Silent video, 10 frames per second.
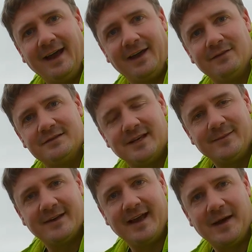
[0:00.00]
And for
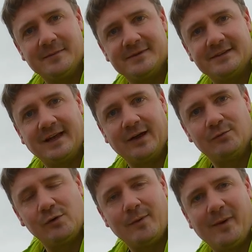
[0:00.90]
summer camps
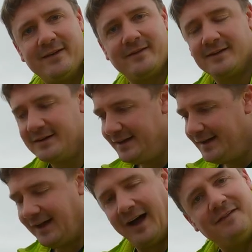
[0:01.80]
and warmer weather,
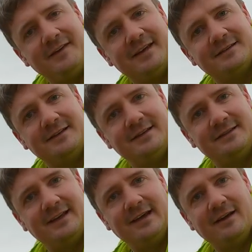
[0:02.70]
I think it's going to
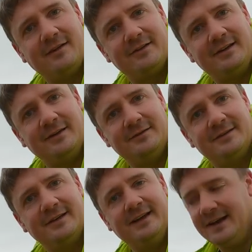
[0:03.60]
see a lot of
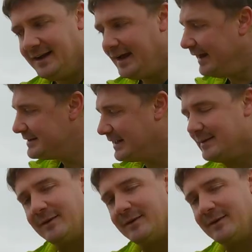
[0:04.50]
use, and it's going